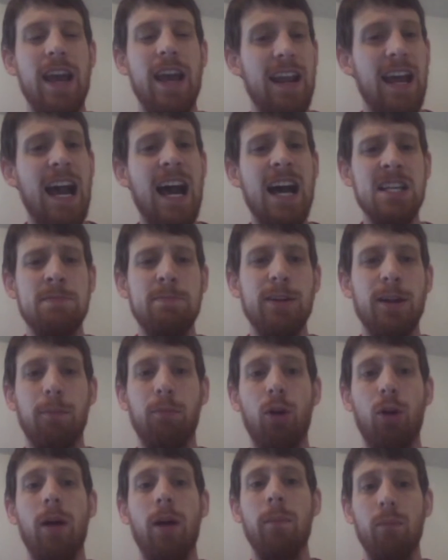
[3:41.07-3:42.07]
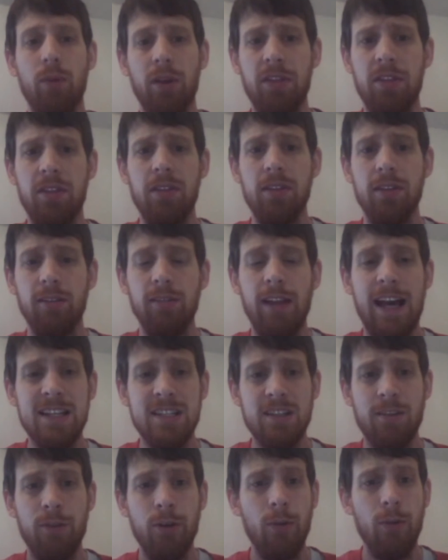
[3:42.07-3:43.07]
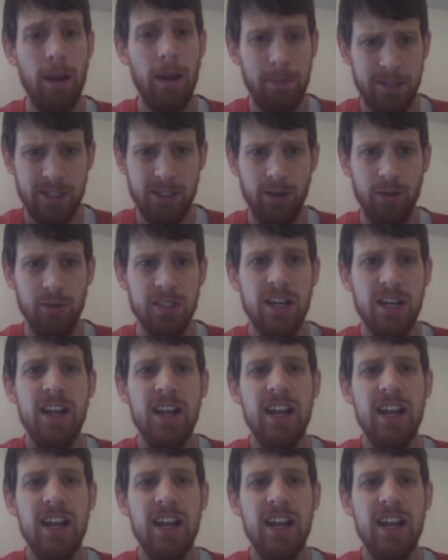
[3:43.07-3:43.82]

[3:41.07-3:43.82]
and has been a problem with the last few episodes,